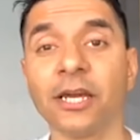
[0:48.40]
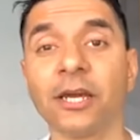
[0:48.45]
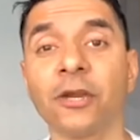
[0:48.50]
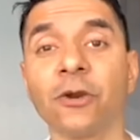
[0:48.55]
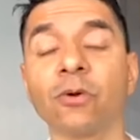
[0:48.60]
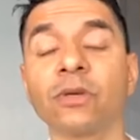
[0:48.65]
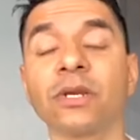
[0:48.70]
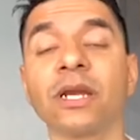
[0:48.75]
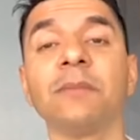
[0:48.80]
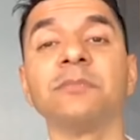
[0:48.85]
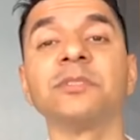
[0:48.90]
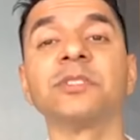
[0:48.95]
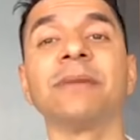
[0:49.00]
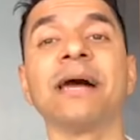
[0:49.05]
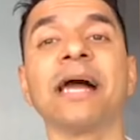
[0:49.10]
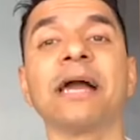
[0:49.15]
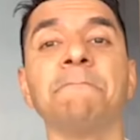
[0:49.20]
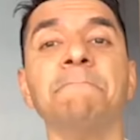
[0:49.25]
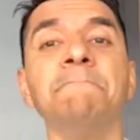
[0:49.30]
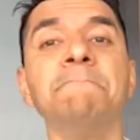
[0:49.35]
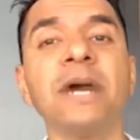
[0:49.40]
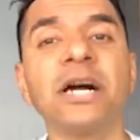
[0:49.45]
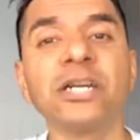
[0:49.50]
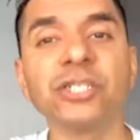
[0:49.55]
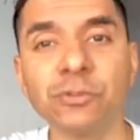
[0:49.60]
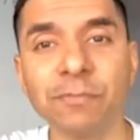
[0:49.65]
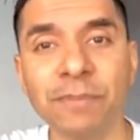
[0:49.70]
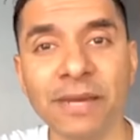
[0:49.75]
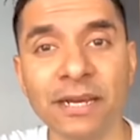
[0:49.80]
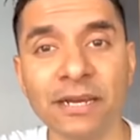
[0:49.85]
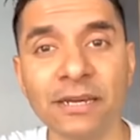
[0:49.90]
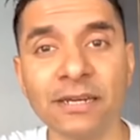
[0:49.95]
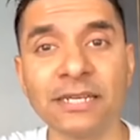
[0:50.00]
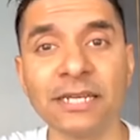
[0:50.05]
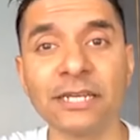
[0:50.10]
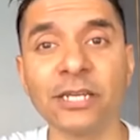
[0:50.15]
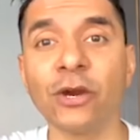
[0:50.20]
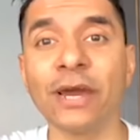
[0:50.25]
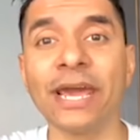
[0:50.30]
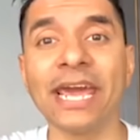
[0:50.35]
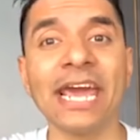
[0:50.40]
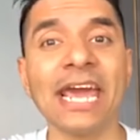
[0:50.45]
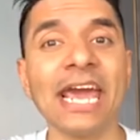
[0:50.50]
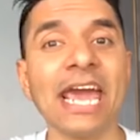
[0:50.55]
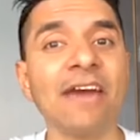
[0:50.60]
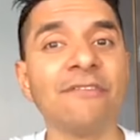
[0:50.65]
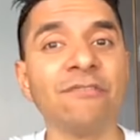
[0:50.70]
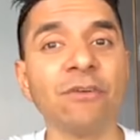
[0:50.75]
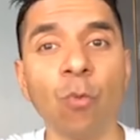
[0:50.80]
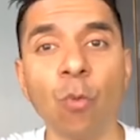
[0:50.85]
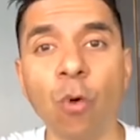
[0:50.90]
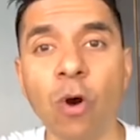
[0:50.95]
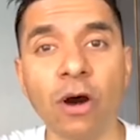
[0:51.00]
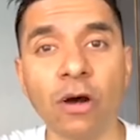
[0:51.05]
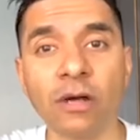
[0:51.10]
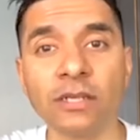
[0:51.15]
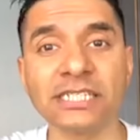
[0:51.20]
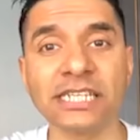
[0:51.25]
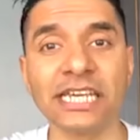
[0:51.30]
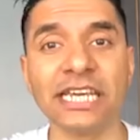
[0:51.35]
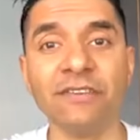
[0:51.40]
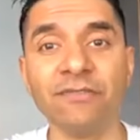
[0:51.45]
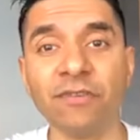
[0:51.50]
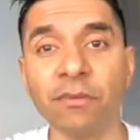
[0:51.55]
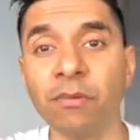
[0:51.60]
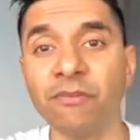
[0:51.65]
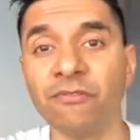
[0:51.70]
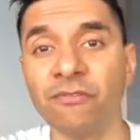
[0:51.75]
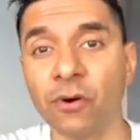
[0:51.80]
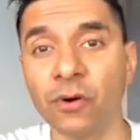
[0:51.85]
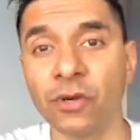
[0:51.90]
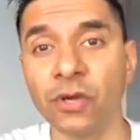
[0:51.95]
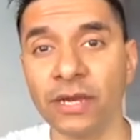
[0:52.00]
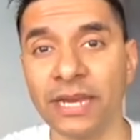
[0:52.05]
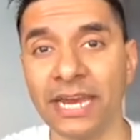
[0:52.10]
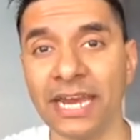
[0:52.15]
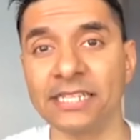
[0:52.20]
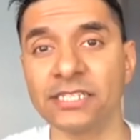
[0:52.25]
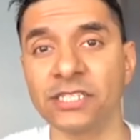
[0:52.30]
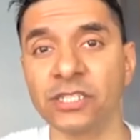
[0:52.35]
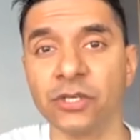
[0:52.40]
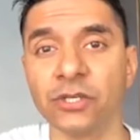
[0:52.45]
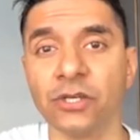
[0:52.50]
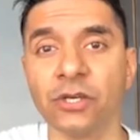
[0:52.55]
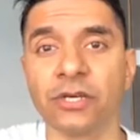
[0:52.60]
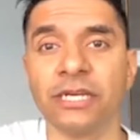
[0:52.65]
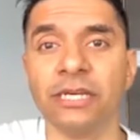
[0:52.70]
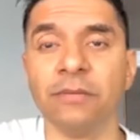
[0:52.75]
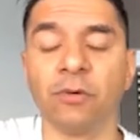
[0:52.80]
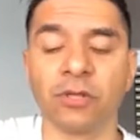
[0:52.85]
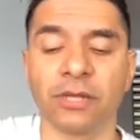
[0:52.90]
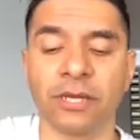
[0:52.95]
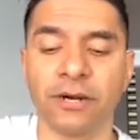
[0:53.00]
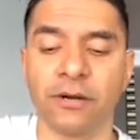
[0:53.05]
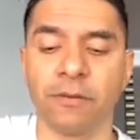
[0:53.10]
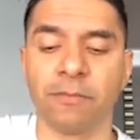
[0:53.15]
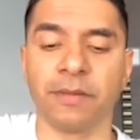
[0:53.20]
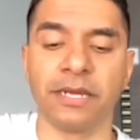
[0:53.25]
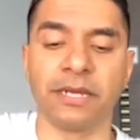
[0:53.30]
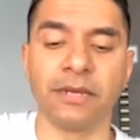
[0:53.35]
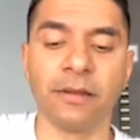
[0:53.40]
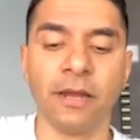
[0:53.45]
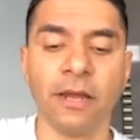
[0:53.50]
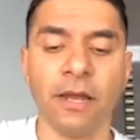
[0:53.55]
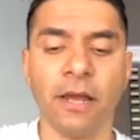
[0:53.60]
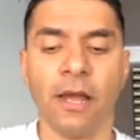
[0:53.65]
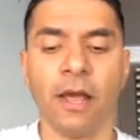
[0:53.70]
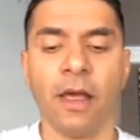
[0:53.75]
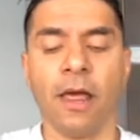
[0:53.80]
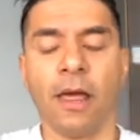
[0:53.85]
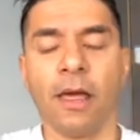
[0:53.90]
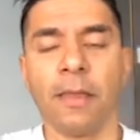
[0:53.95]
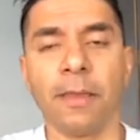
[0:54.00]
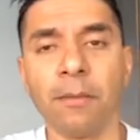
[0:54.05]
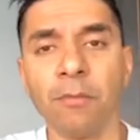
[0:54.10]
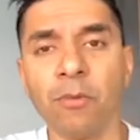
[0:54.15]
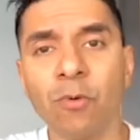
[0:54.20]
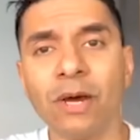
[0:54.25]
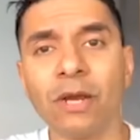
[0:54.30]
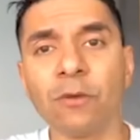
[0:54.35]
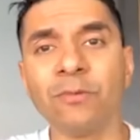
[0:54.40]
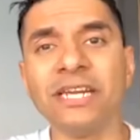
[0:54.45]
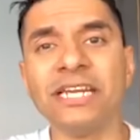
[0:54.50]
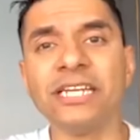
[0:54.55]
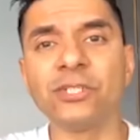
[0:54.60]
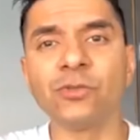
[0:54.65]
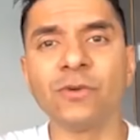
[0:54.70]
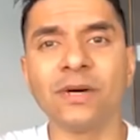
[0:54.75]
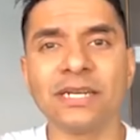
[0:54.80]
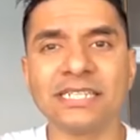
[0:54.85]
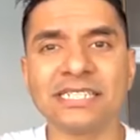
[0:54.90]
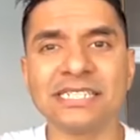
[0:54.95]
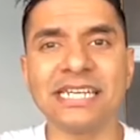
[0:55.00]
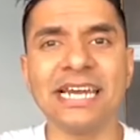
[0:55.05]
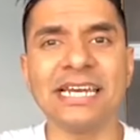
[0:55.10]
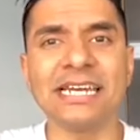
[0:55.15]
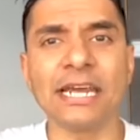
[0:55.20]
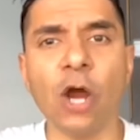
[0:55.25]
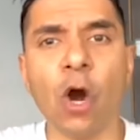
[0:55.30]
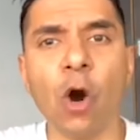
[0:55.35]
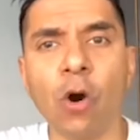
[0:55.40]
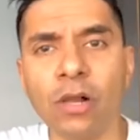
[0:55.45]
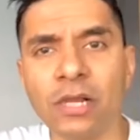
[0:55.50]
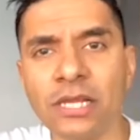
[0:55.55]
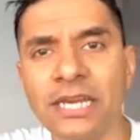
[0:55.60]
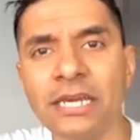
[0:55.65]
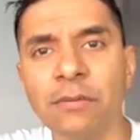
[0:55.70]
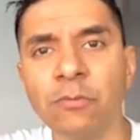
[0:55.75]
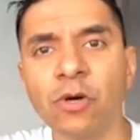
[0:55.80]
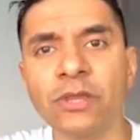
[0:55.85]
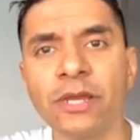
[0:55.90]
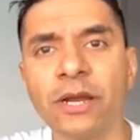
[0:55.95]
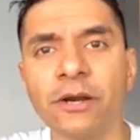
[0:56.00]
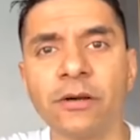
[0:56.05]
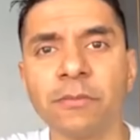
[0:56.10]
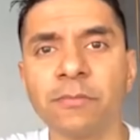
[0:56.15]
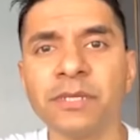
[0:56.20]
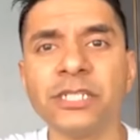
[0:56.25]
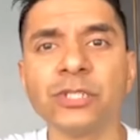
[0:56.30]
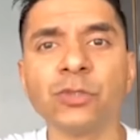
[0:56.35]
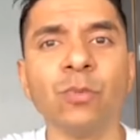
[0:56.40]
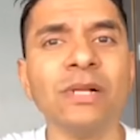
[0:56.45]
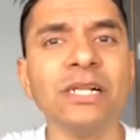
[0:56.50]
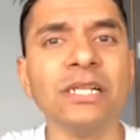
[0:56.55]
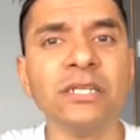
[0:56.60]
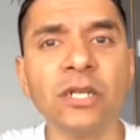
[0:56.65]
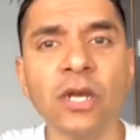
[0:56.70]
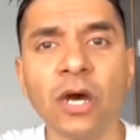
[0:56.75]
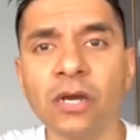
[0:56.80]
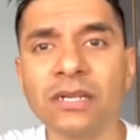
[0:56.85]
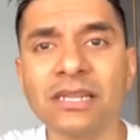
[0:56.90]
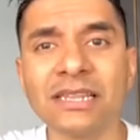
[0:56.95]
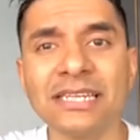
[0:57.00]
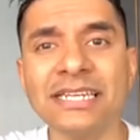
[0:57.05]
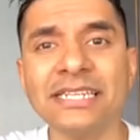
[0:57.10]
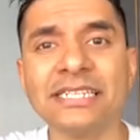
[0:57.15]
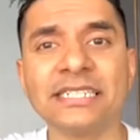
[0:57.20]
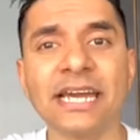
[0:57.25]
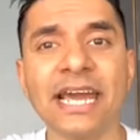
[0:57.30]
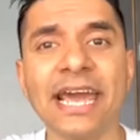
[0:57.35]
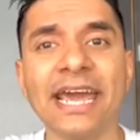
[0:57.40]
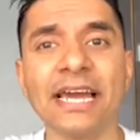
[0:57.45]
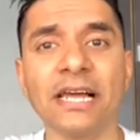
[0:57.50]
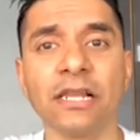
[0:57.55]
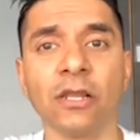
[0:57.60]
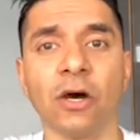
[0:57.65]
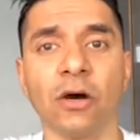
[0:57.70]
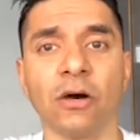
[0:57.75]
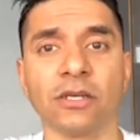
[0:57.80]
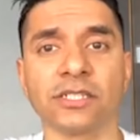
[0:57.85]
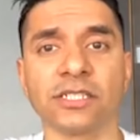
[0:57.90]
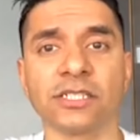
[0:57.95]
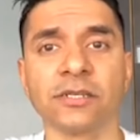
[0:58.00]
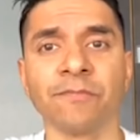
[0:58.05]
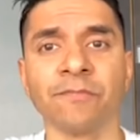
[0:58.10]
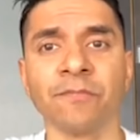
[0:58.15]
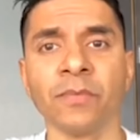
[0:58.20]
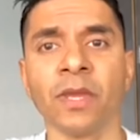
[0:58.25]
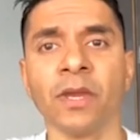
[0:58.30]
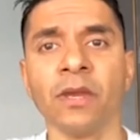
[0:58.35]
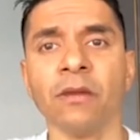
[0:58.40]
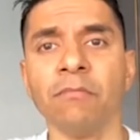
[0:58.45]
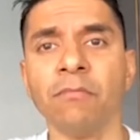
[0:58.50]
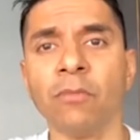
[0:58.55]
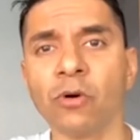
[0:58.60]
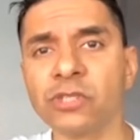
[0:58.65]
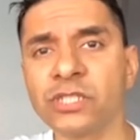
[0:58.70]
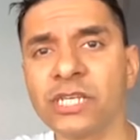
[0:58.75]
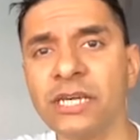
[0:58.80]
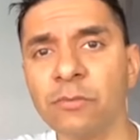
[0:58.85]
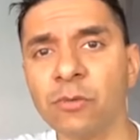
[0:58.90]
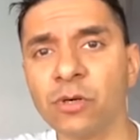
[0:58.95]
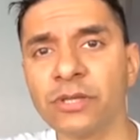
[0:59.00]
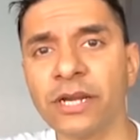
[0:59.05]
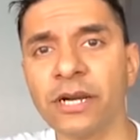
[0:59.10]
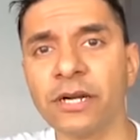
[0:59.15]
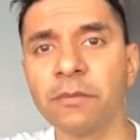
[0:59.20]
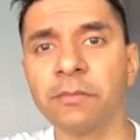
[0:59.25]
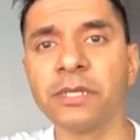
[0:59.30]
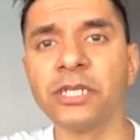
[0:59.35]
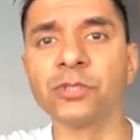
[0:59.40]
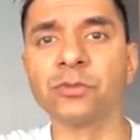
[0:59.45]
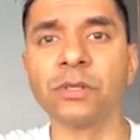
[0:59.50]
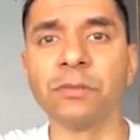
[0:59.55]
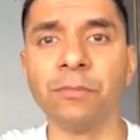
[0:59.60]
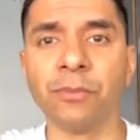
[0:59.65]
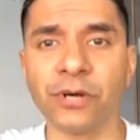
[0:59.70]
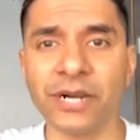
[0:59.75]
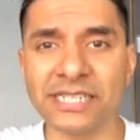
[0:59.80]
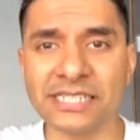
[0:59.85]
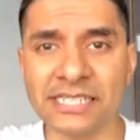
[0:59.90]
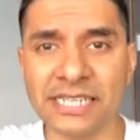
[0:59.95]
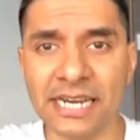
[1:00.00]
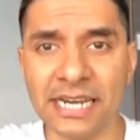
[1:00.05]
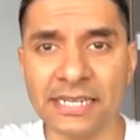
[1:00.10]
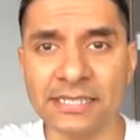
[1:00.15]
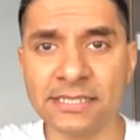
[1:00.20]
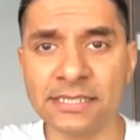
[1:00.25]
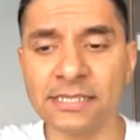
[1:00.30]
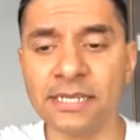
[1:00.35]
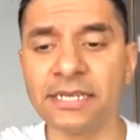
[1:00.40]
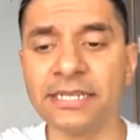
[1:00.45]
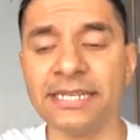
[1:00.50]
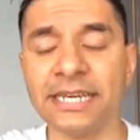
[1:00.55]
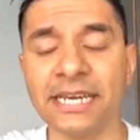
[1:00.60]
the growth comes back much better than your hair ever was, even before your cancer or your chemotherapy. Number one, we need to understand that all chemotherapies will not lead to hair loss. Most chemotherapies with breast cancer,